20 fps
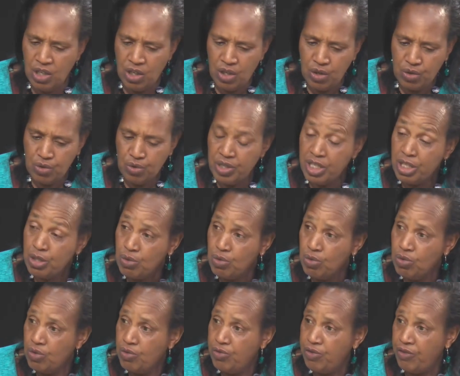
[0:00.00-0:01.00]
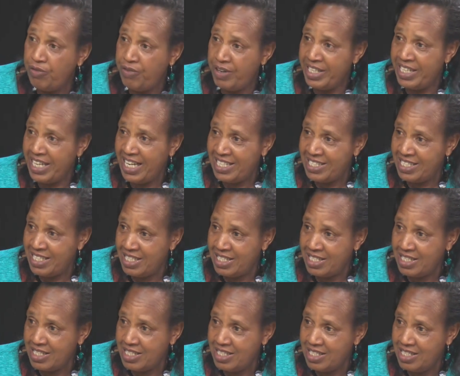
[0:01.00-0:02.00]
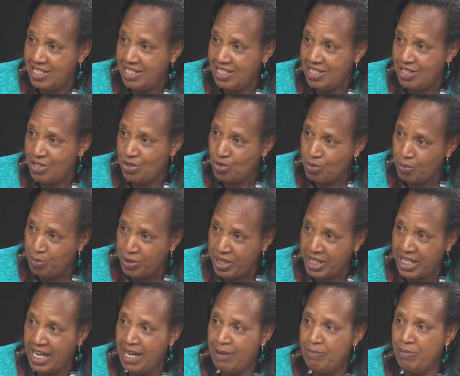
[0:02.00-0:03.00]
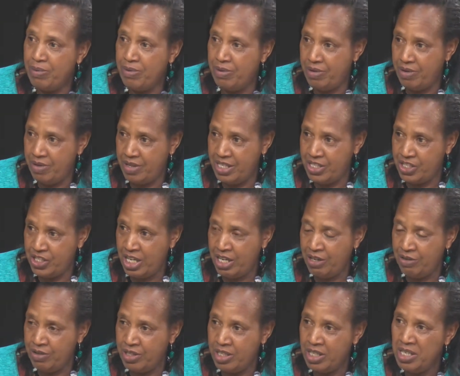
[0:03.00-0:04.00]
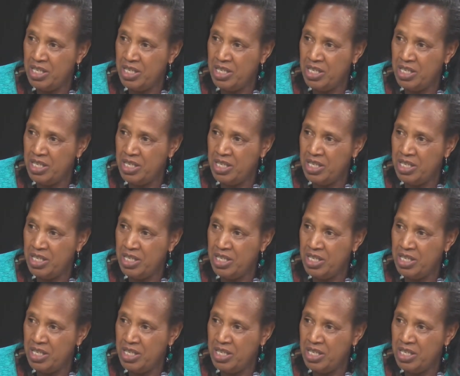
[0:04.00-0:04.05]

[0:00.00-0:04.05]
you need to look for finances to bring up the child.